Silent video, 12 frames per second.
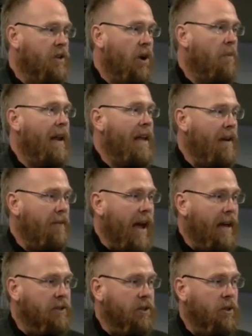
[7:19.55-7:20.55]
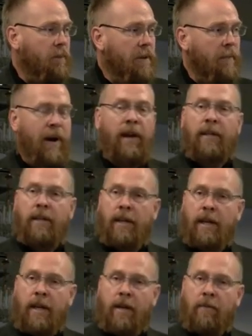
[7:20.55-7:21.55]
Nobody ever asked you to be married to
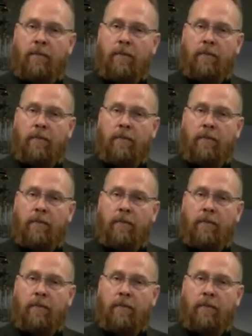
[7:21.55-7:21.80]
him,